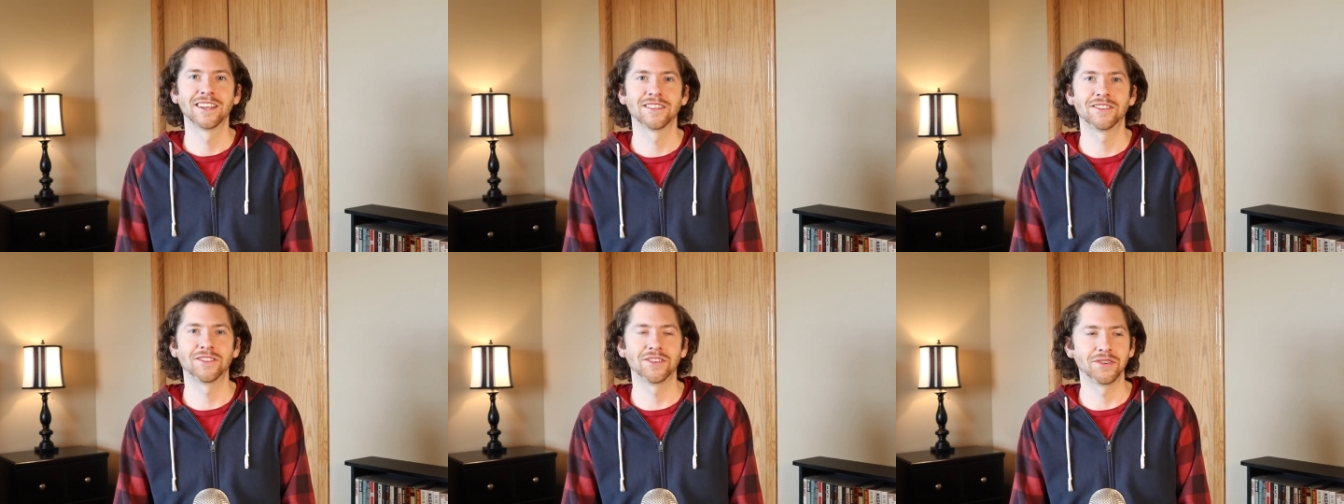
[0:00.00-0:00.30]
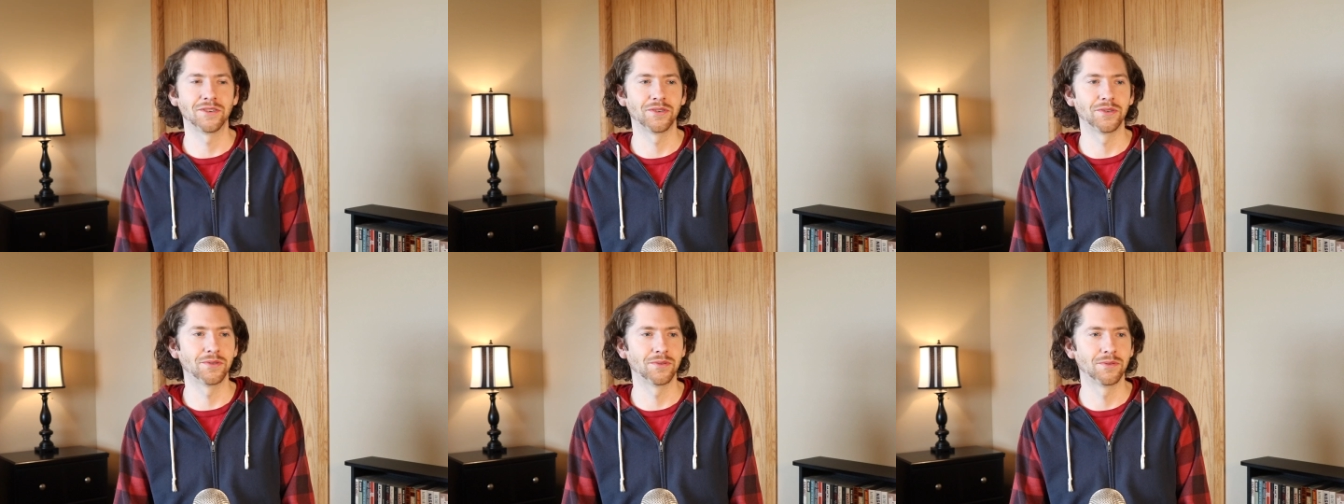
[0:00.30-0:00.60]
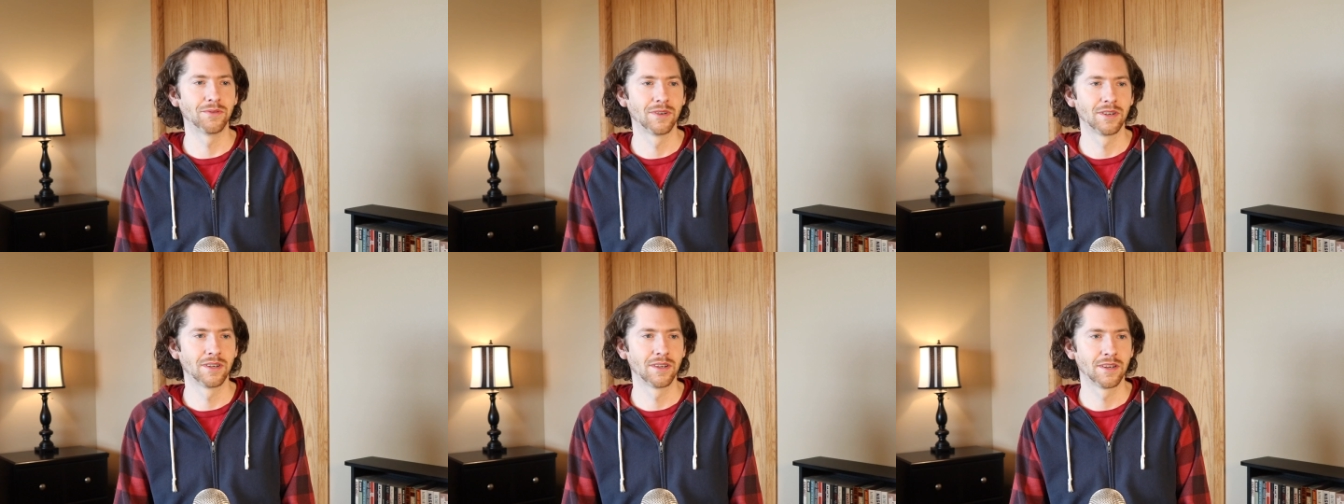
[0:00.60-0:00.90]

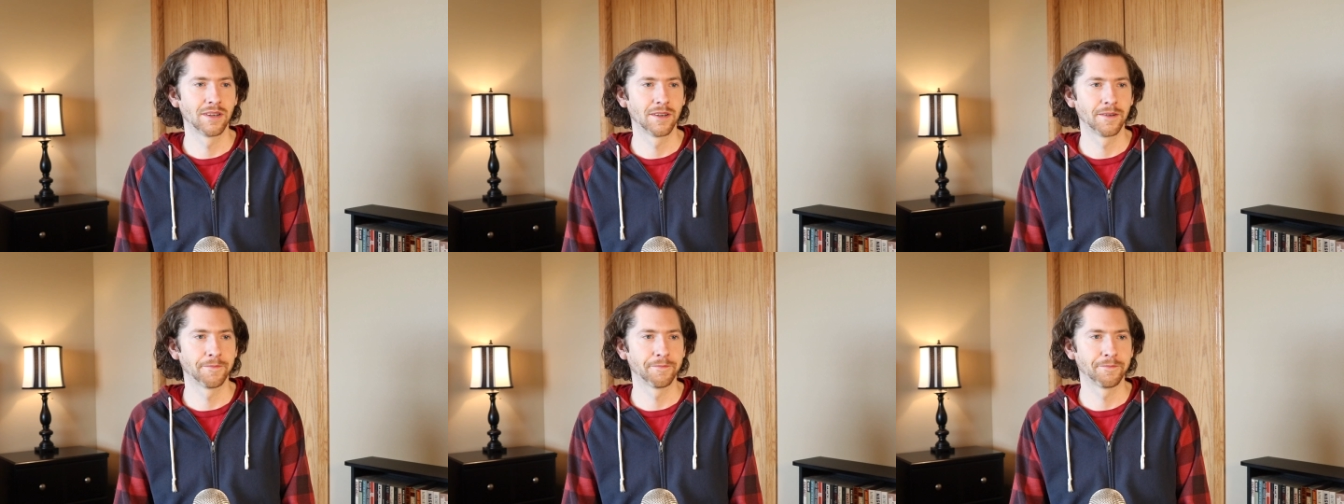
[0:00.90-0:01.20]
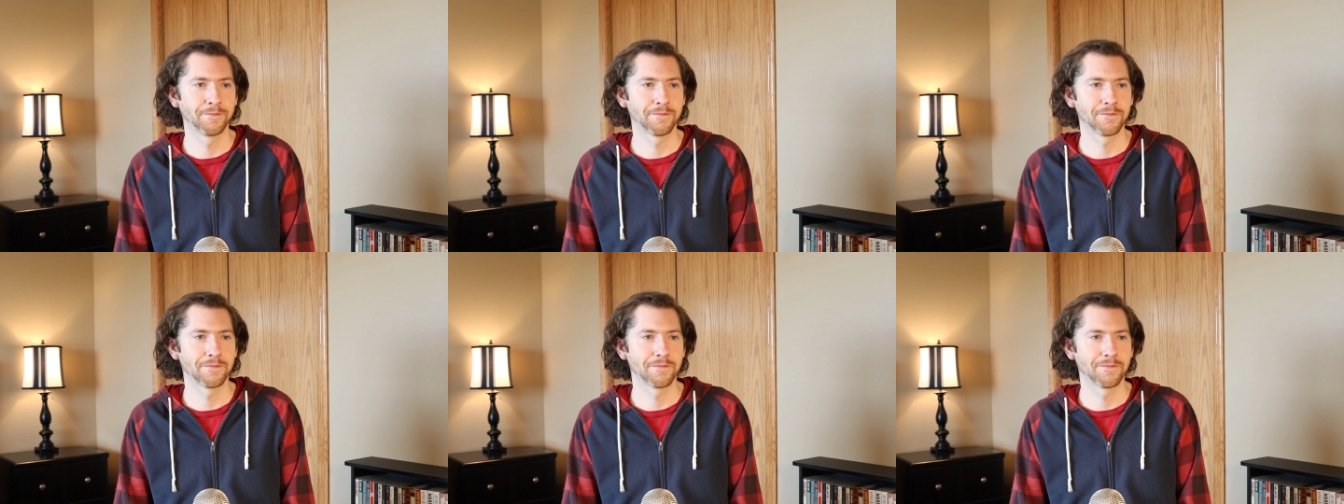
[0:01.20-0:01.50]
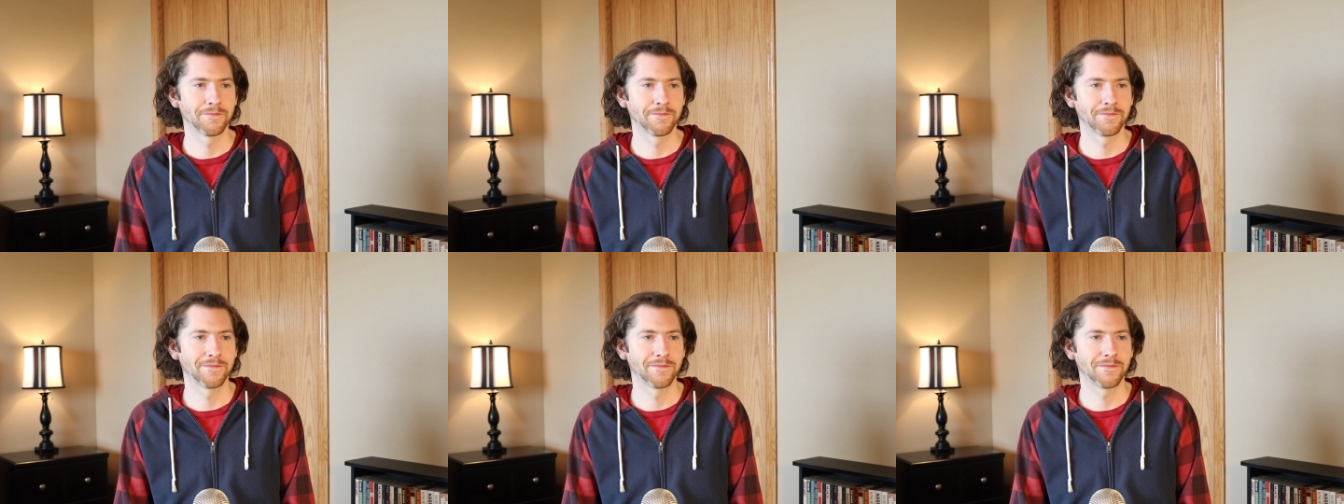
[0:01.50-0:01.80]
to
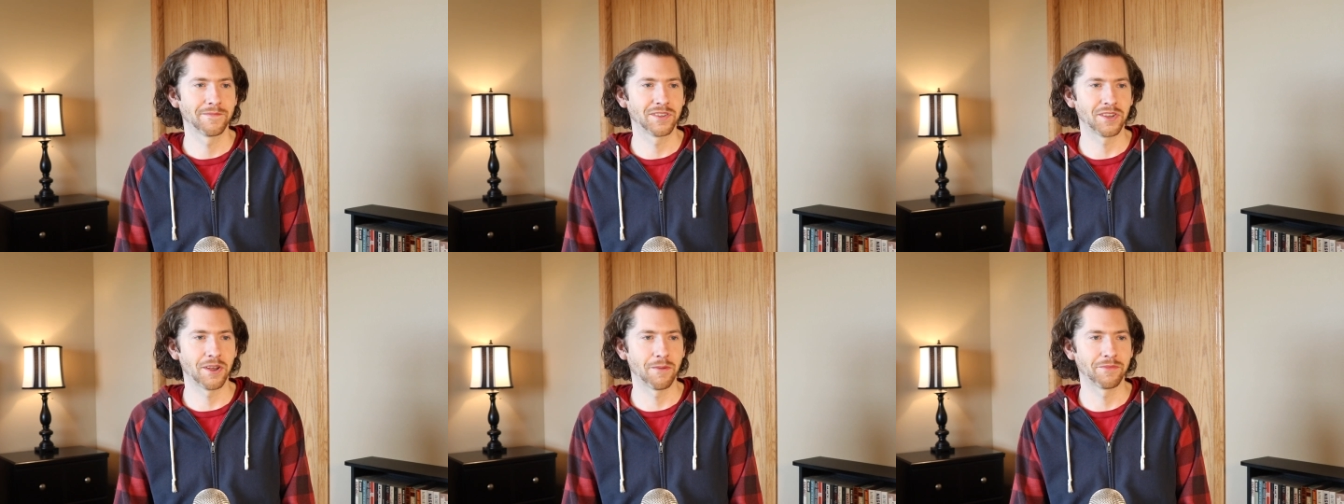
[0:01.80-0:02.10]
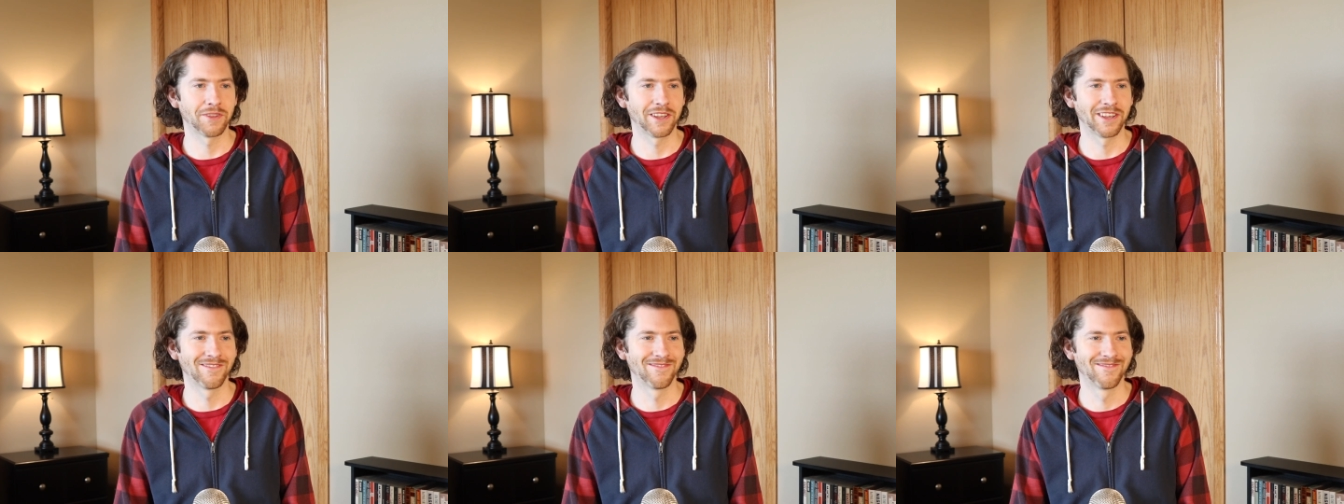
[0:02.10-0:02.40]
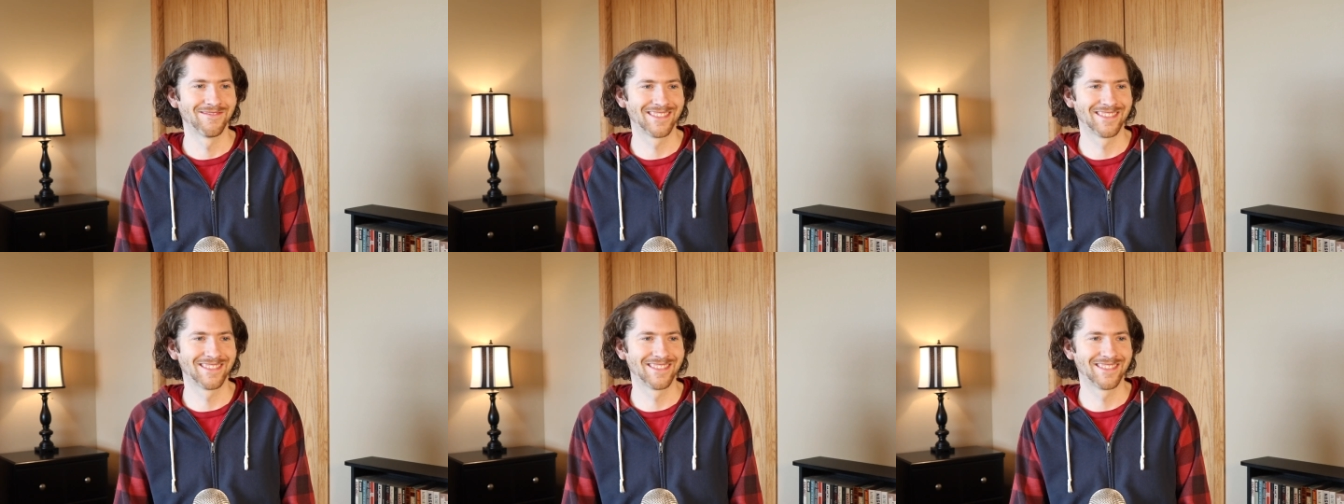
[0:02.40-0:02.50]
something.